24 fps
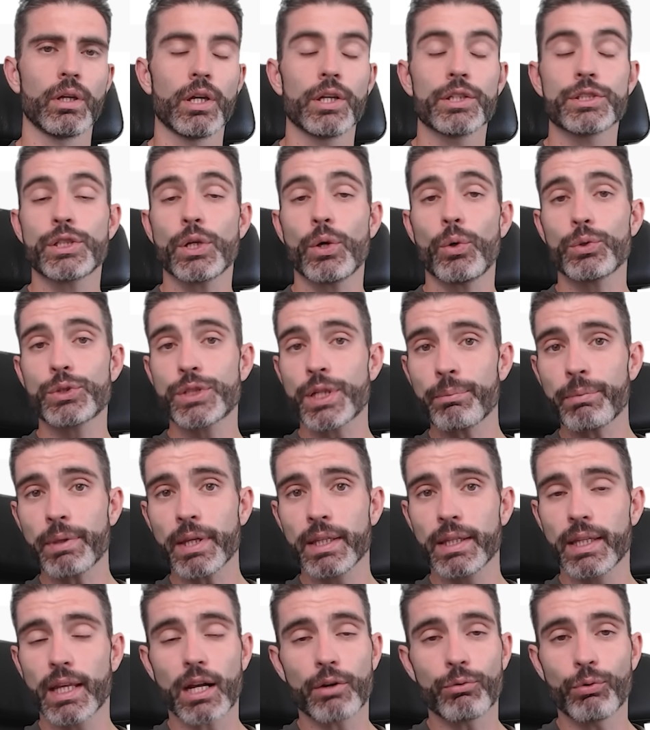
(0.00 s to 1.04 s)
So something
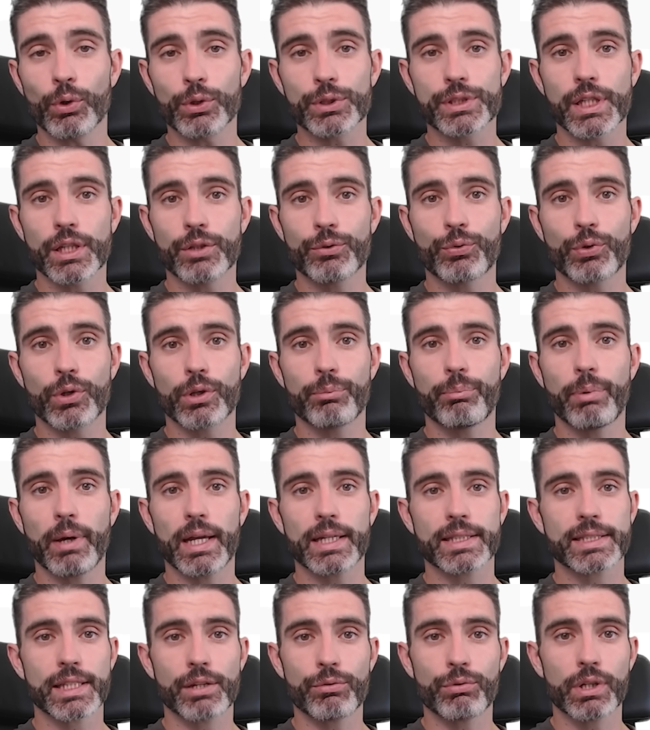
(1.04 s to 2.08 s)
that I've always done for the
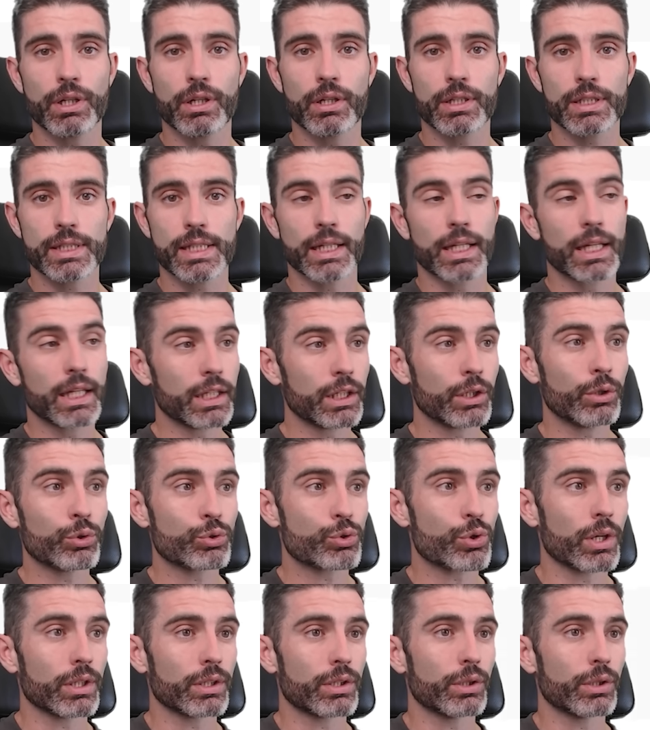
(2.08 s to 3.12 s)
past 7 years and continue trying to